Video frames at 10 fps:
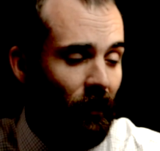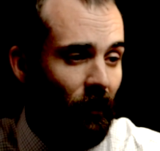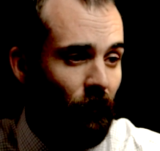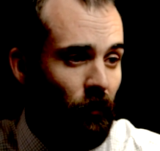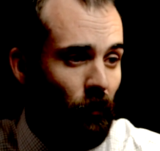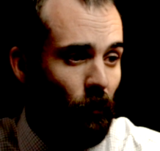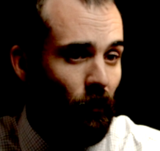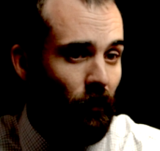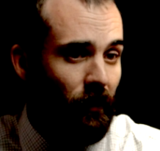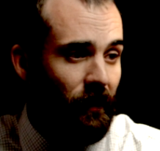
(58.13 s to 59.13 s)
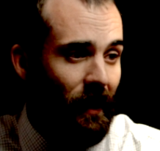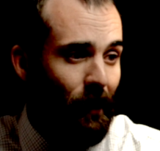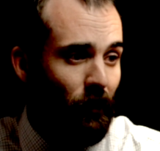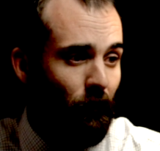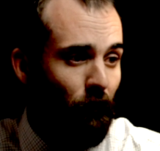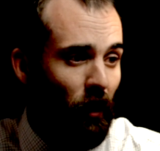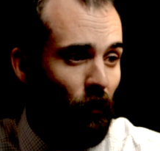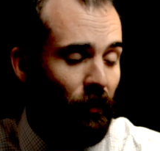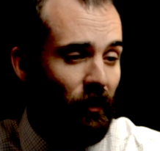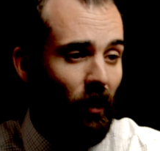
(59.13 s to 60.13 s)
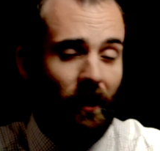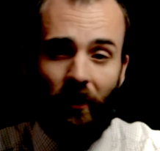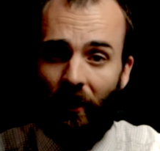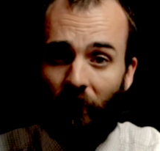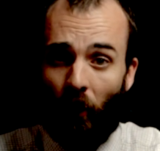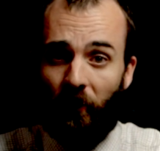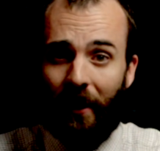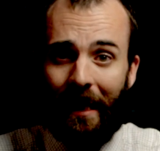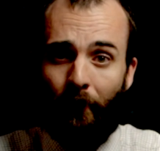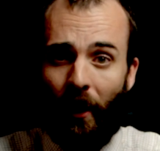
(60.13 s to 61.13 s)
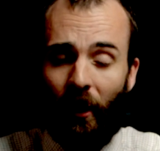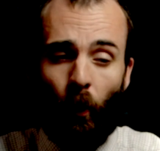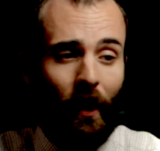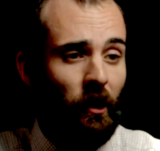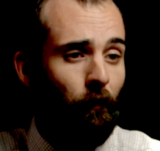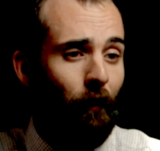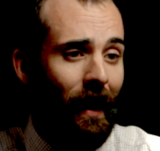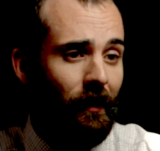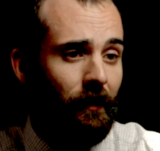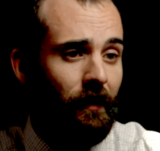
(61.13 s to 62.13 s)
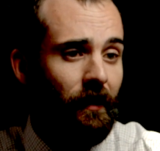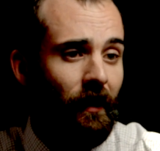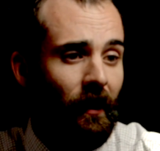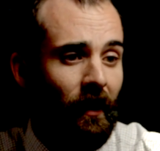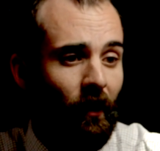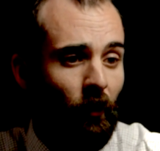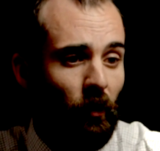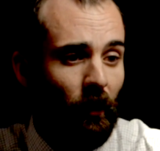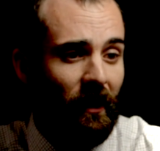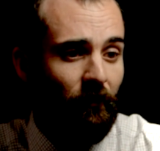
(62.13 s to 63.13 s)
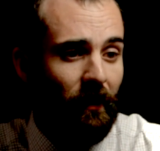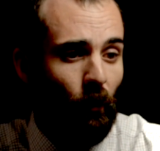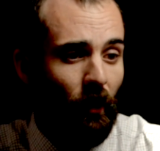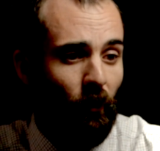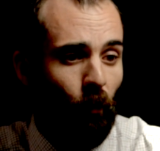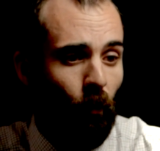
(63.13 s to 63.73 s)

I'll do the same to both sides because I've got to keep my equation balanced, which will leave me with